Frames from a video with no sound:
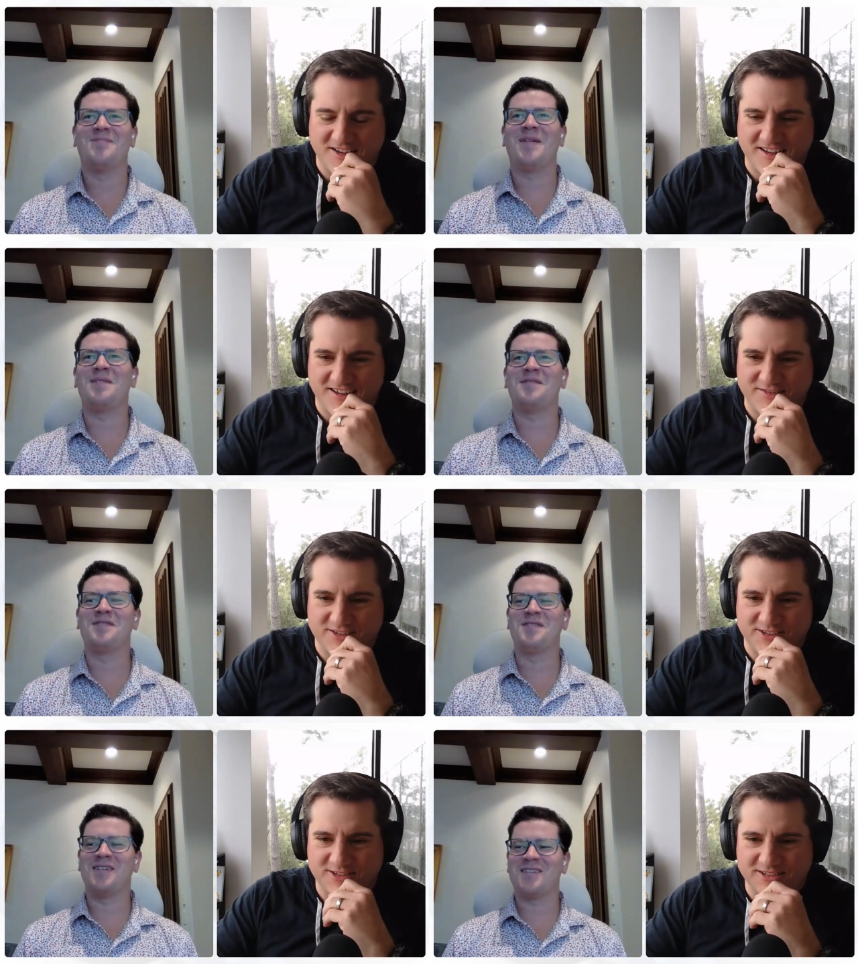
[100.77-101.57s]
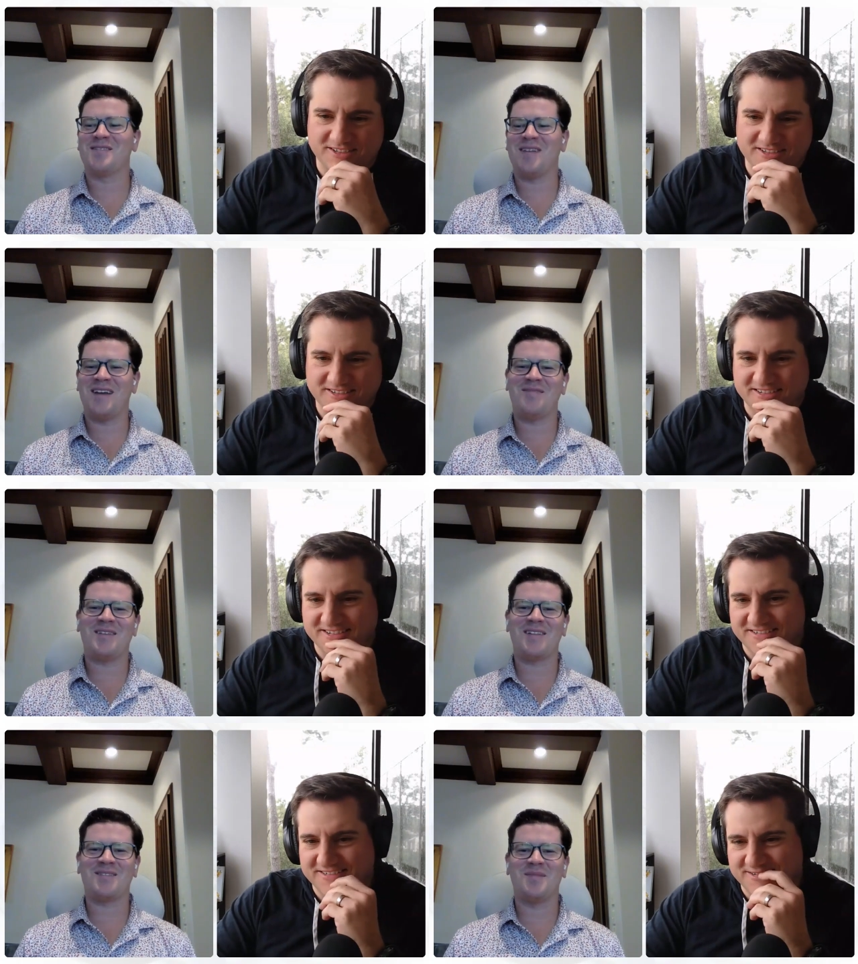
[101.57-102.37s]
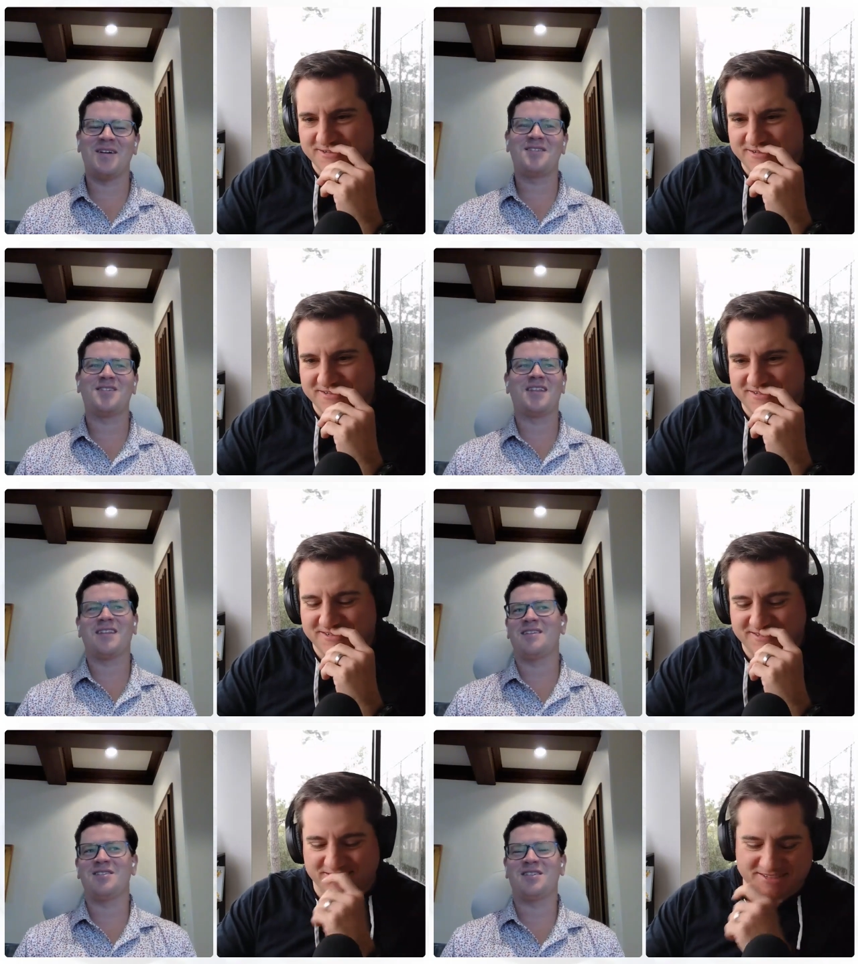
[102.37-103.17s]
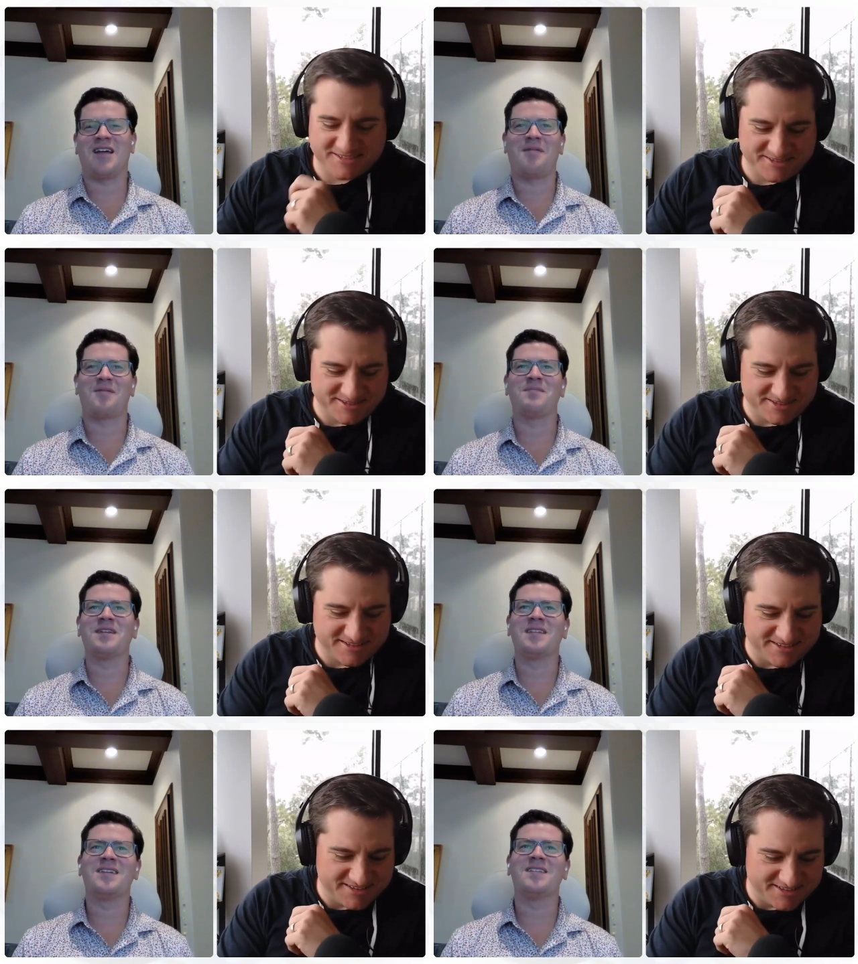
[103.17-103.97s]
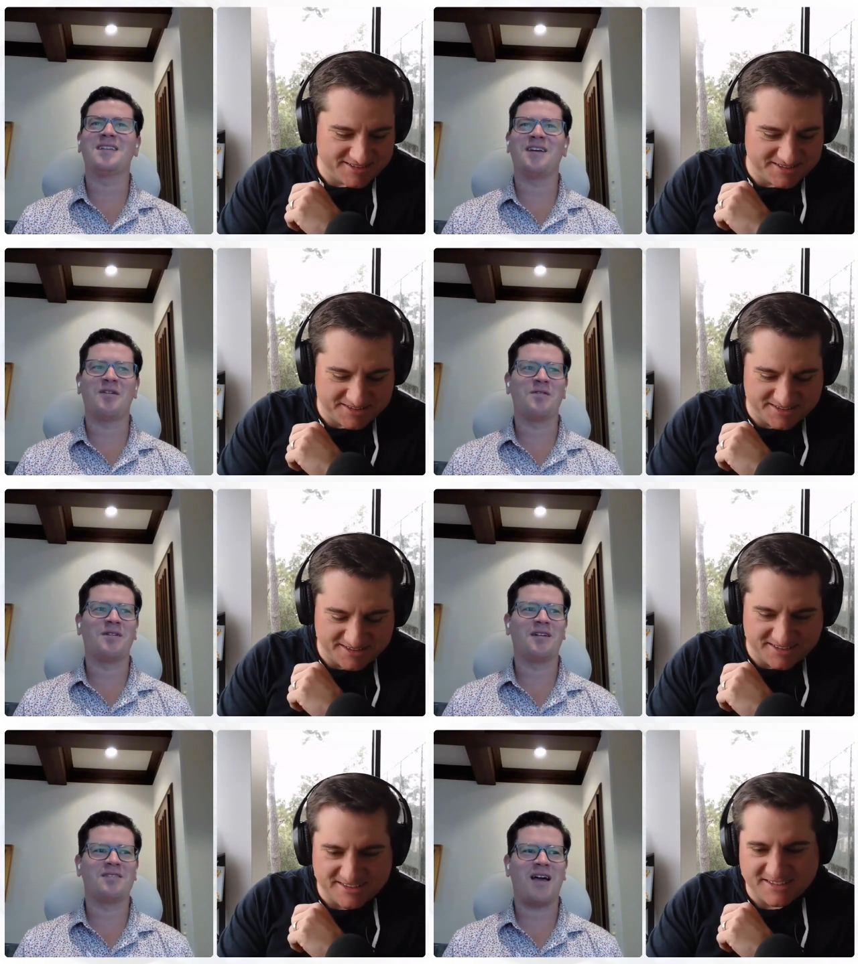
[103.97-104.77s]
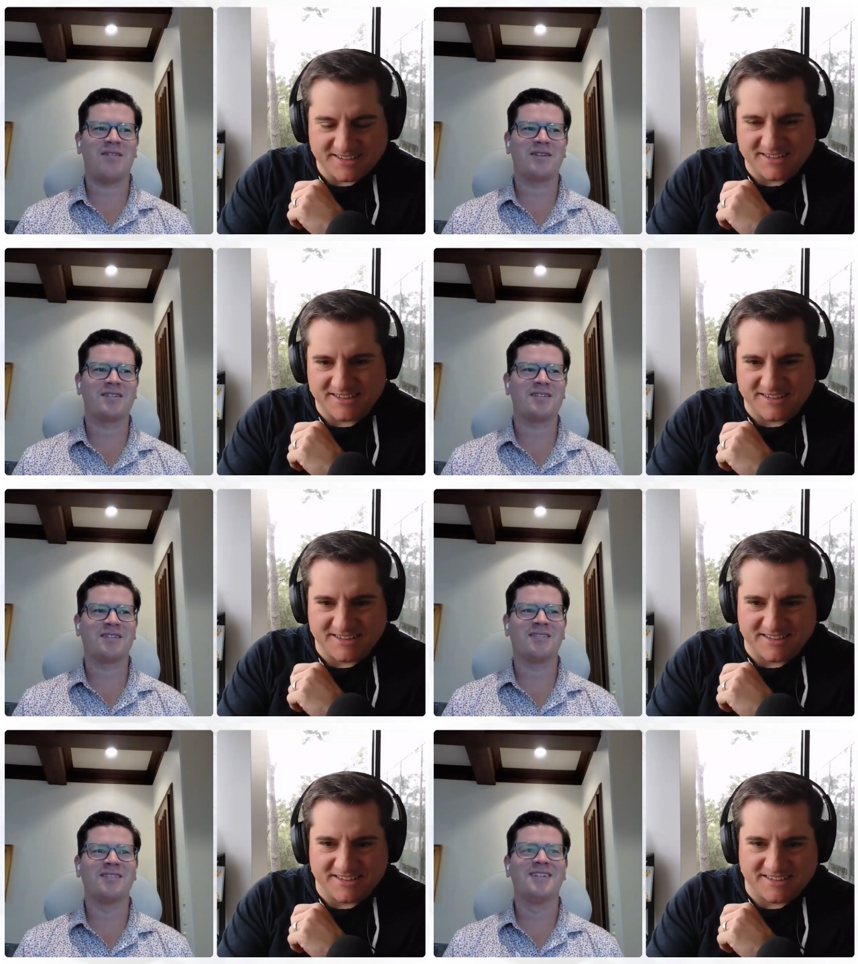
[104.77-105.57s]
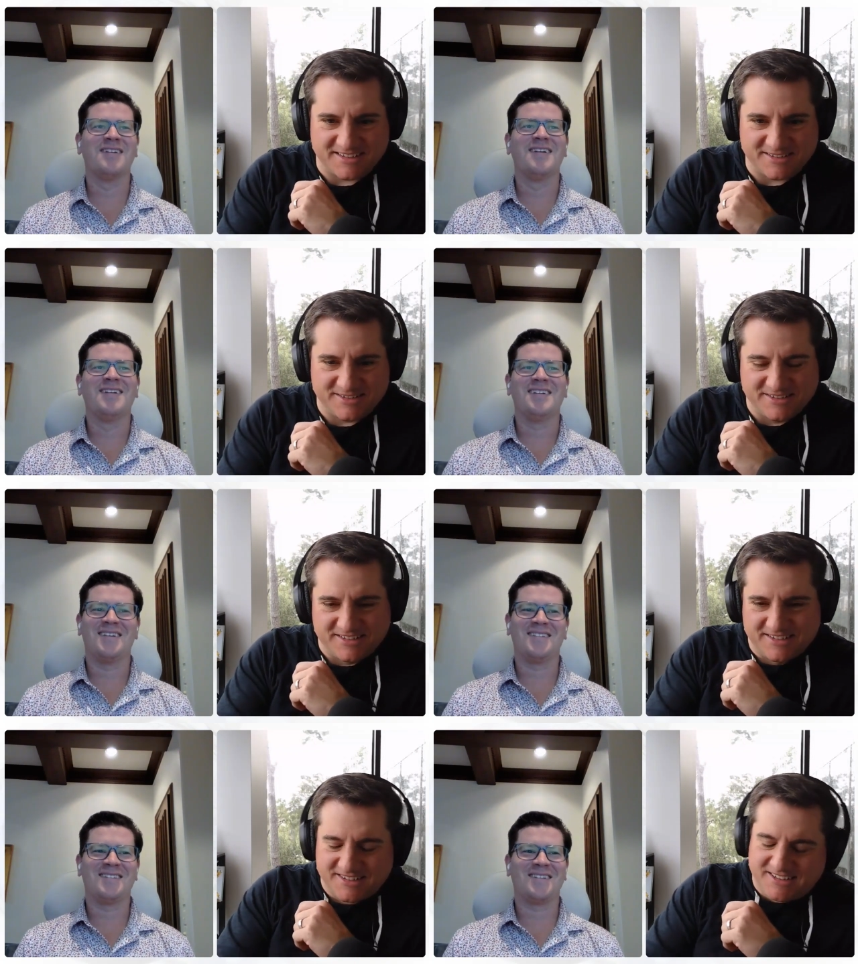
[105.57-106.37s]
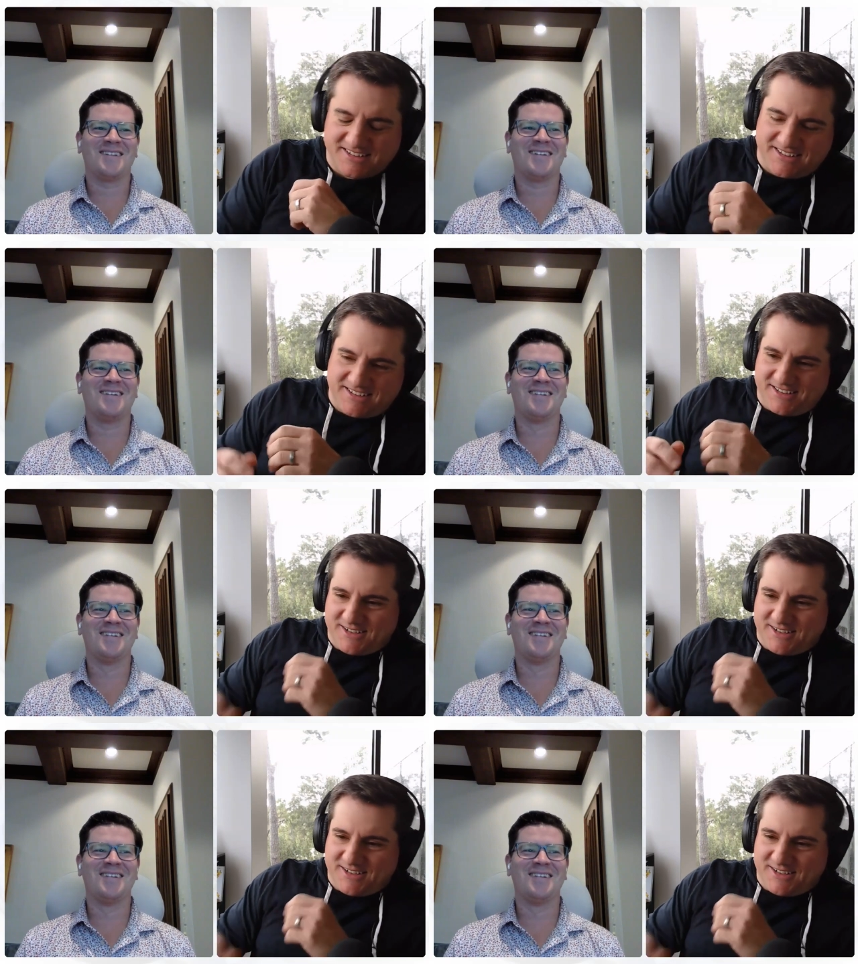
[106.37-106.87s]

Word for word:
Speaker 1: Maybe a few years from now, not so much, and then they just stop completely and they go cause havoc. So it's uh,